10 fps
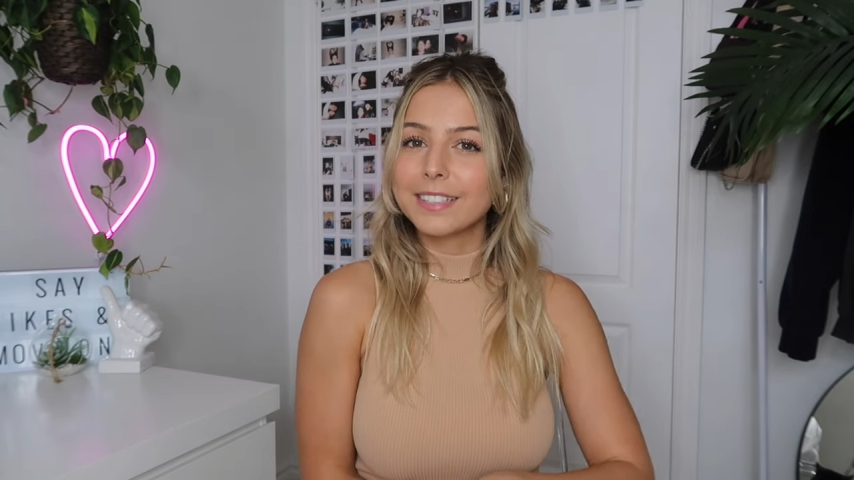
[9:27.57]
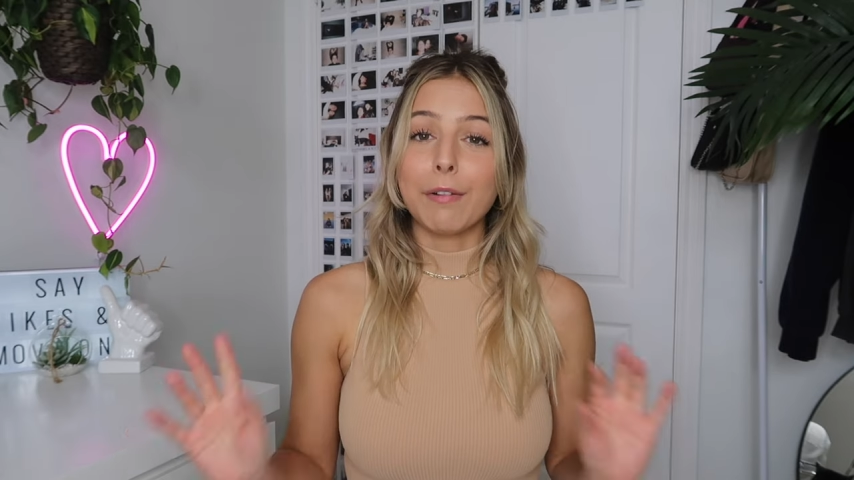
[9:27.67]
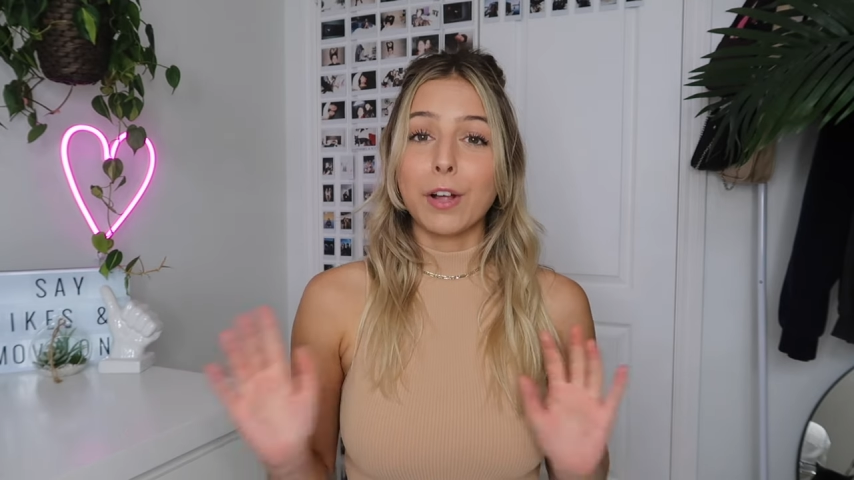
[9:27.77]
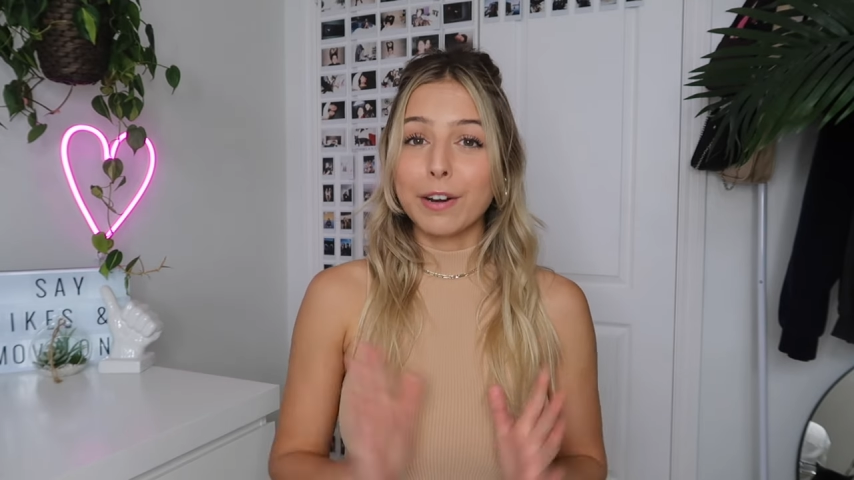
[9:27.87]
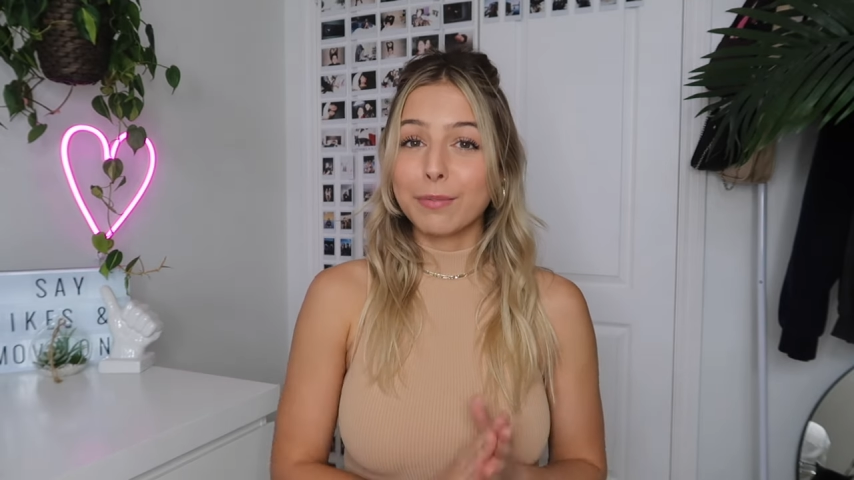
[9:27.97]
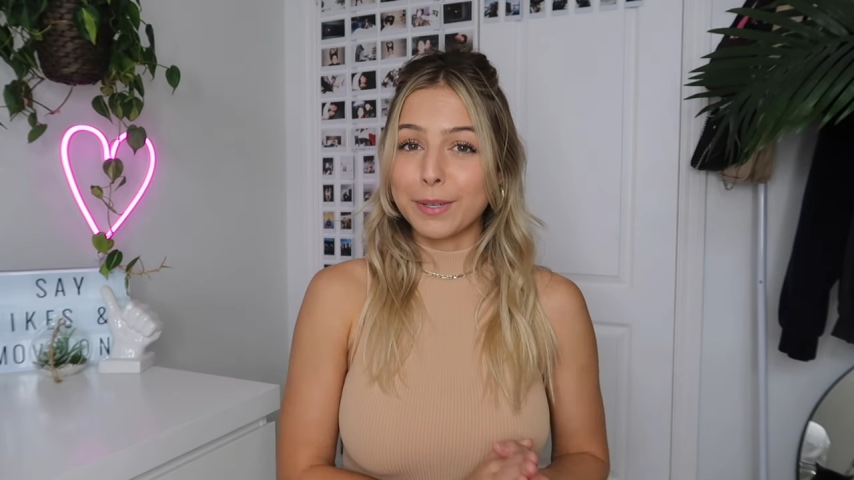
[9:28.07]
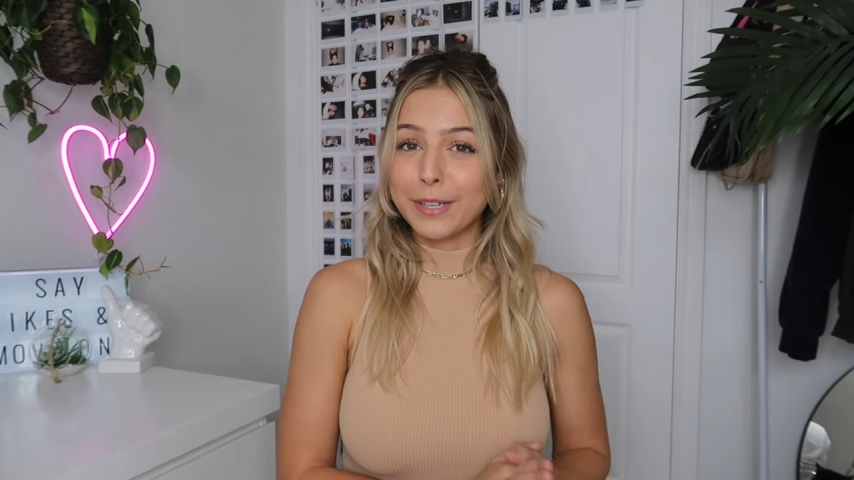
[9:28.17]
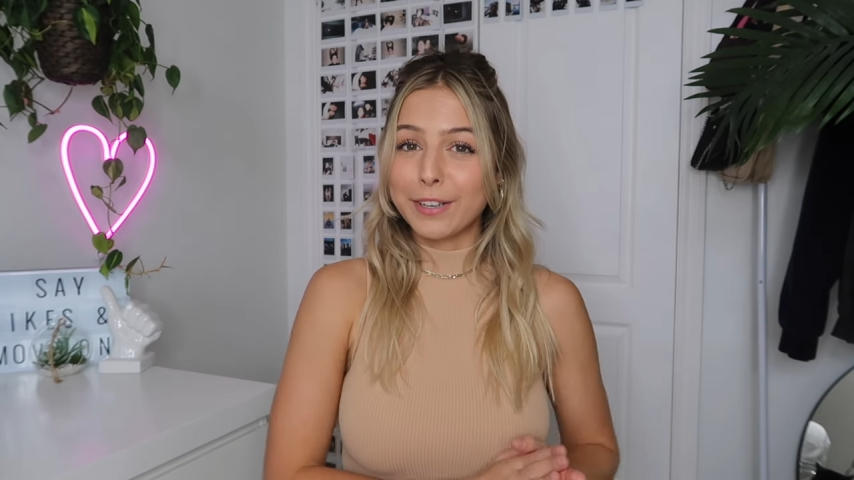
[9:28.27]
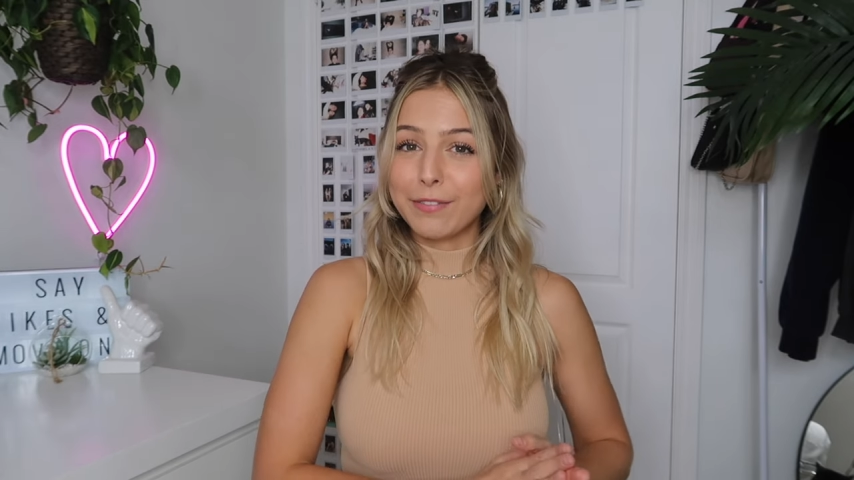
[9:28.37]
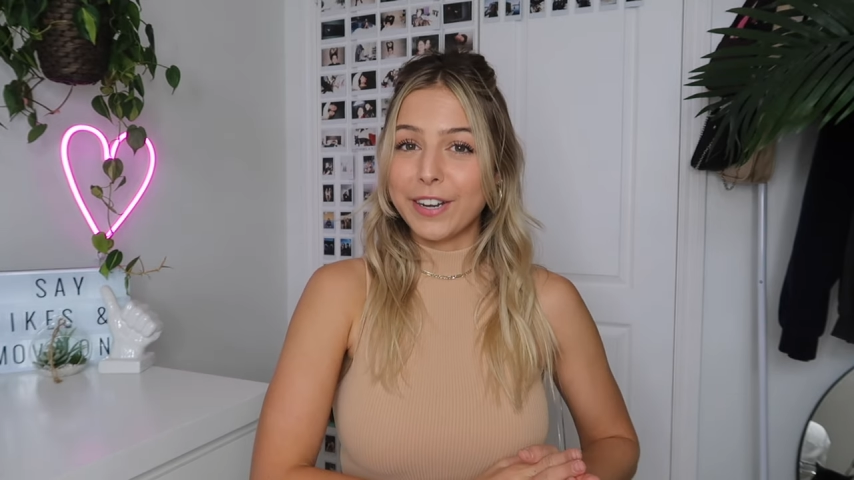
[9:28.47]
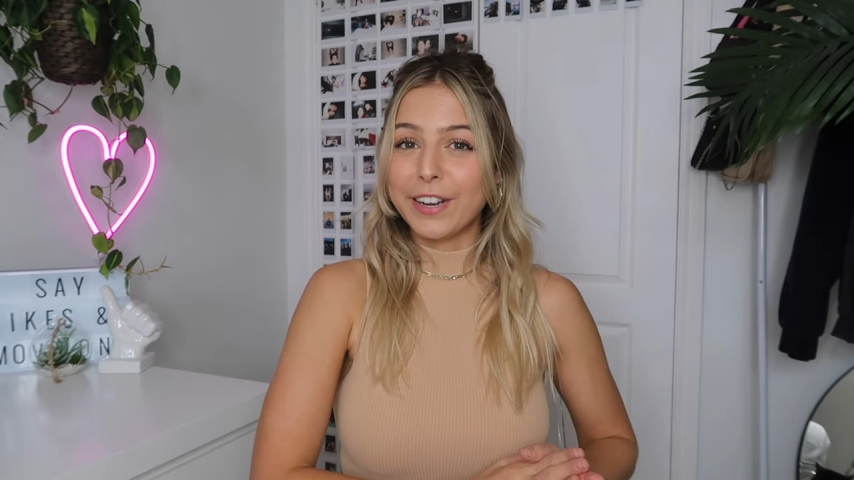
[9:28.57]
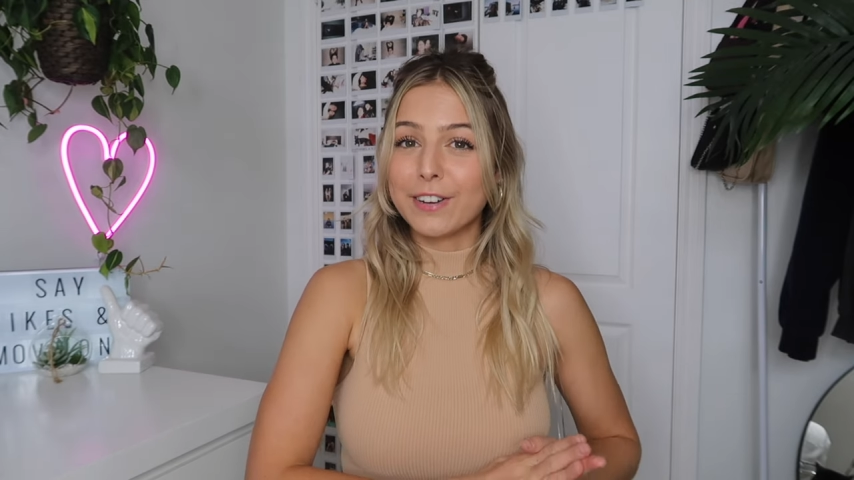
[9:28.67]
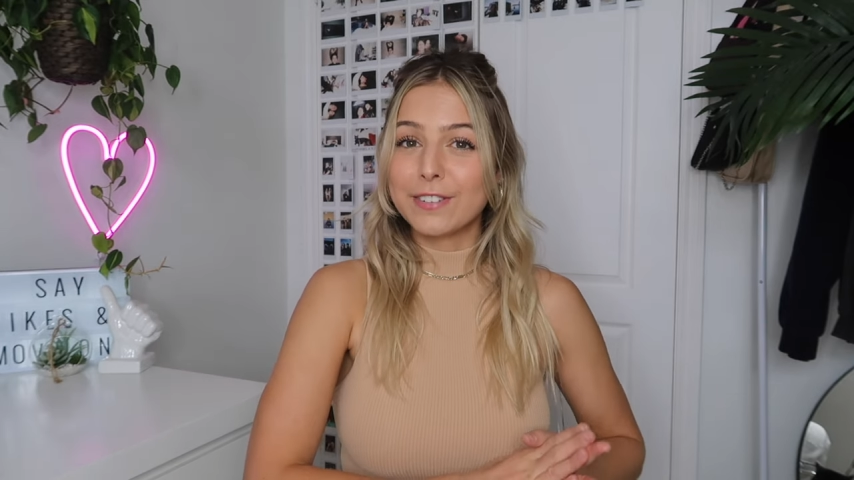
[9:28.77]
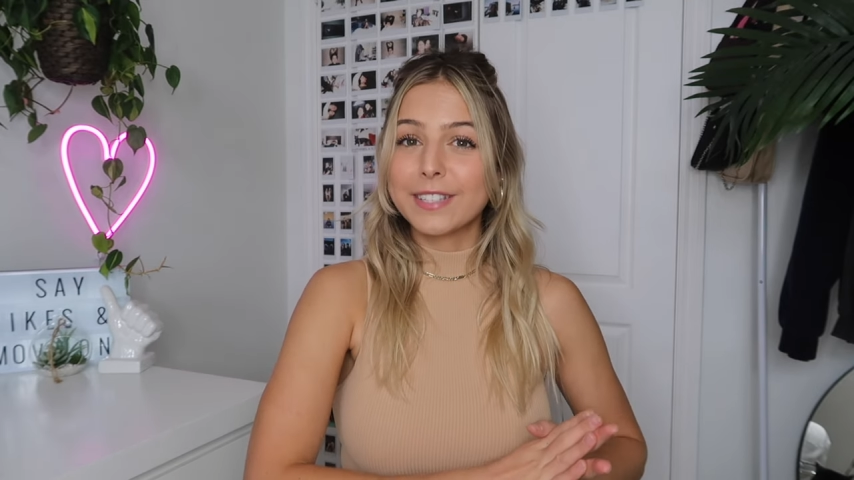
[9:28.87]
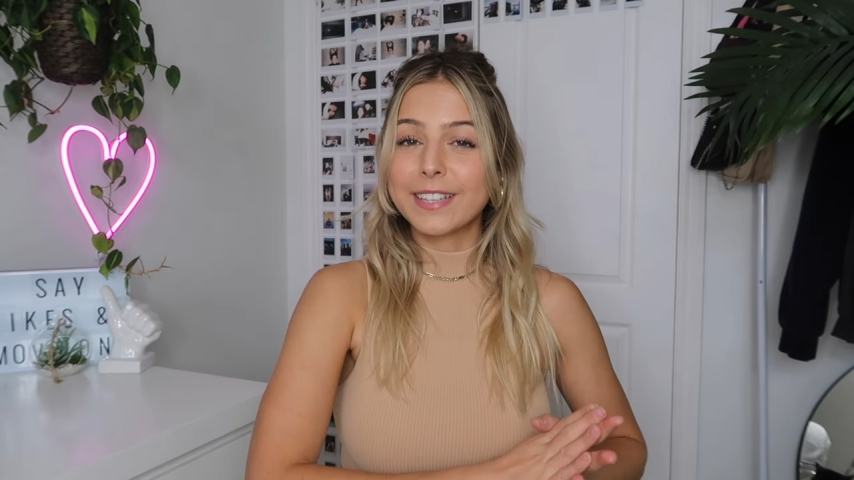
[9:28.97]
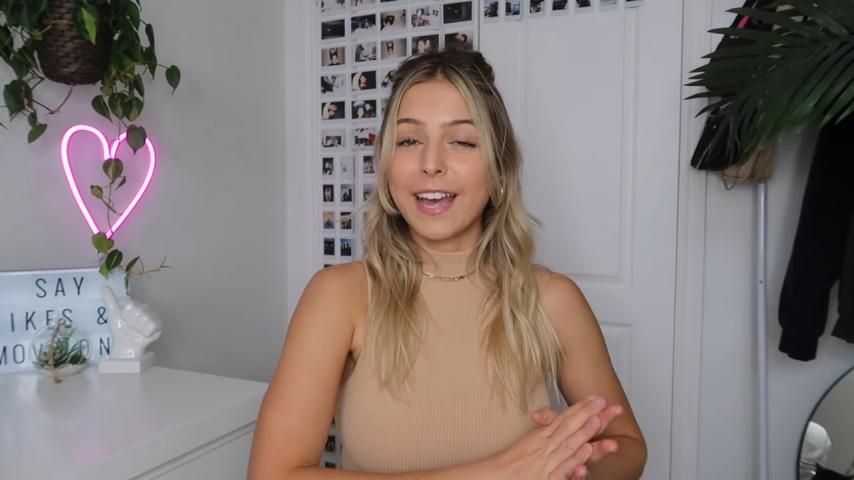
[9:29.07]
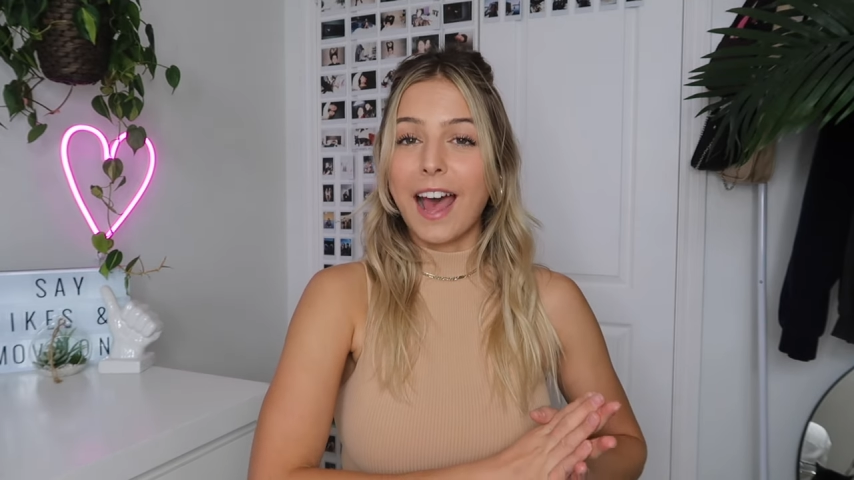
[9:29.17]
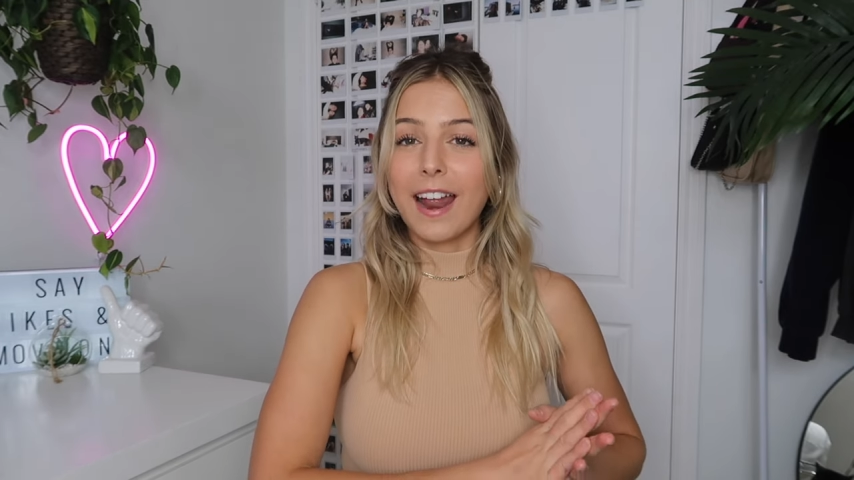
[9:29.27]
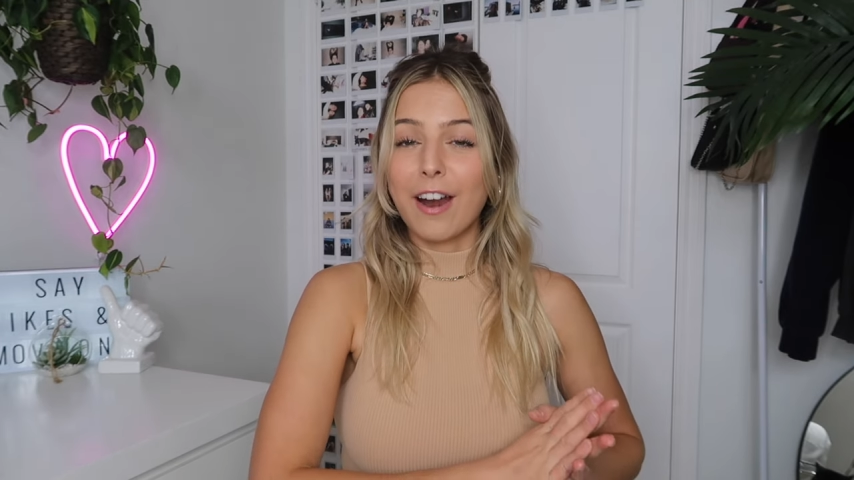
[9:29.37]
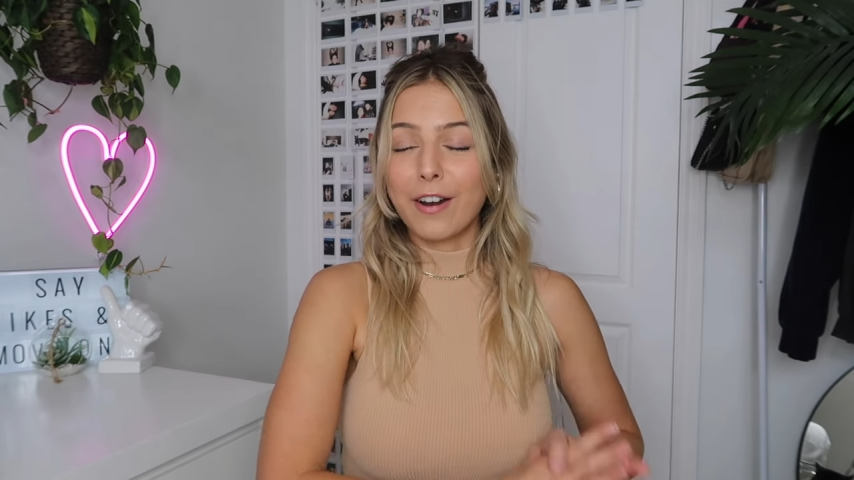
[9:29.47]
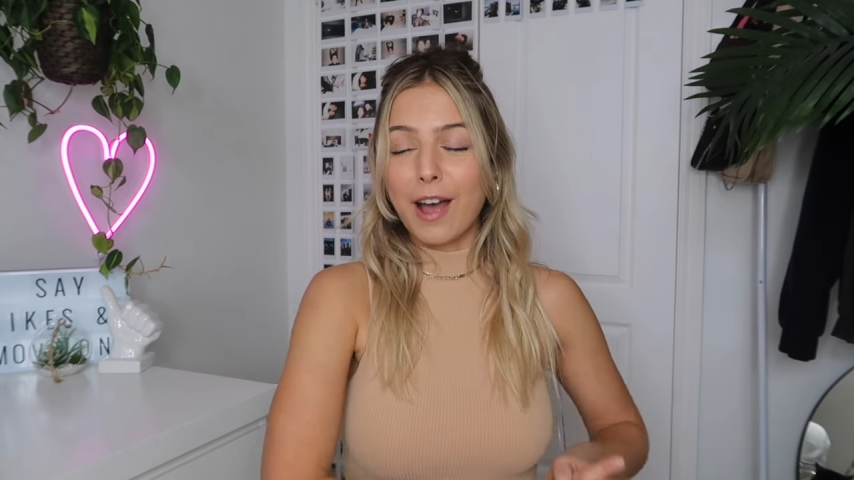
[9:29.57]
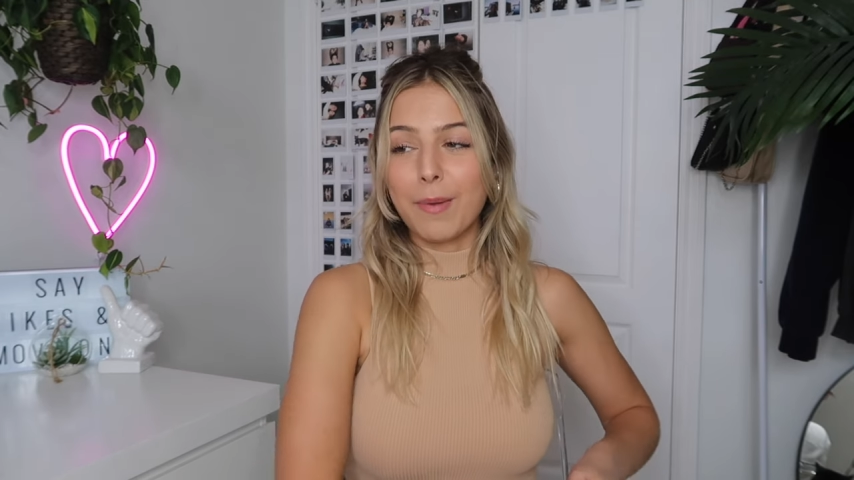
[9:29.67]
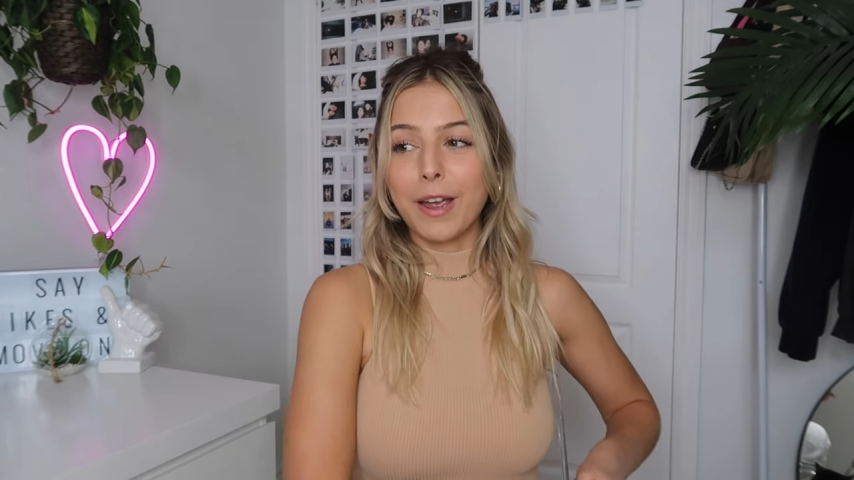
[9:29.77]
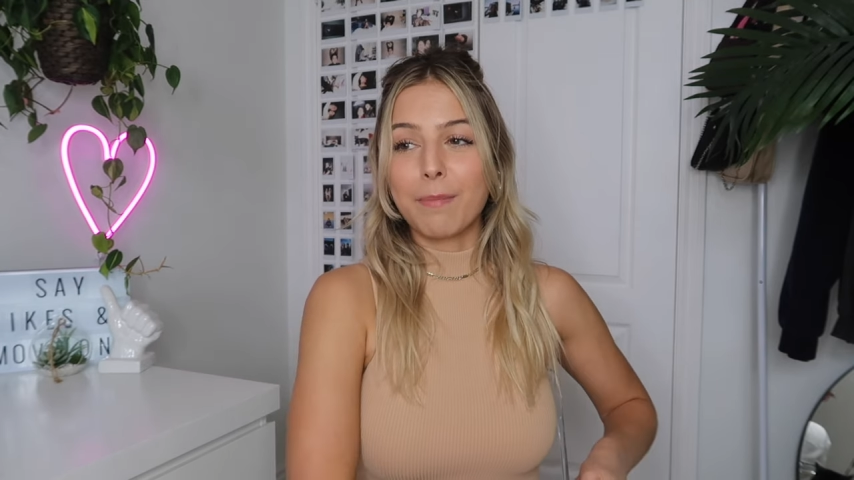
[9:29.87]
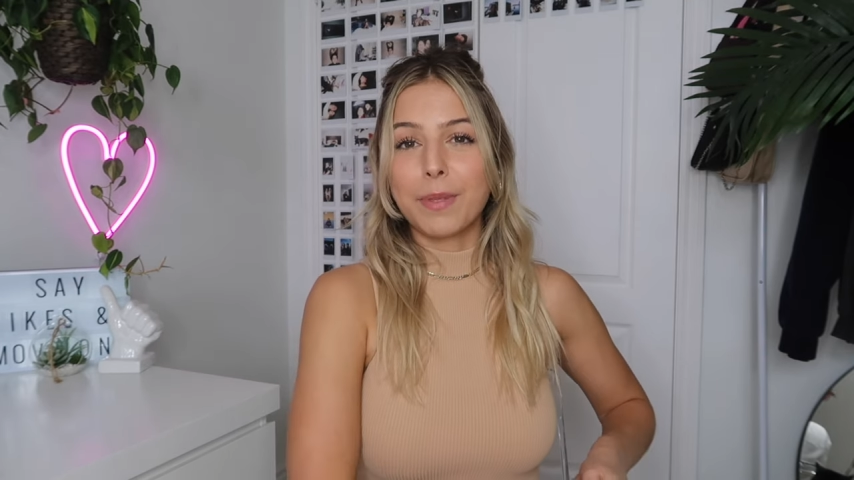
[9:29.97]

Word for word: A lot of really good videos that are coming up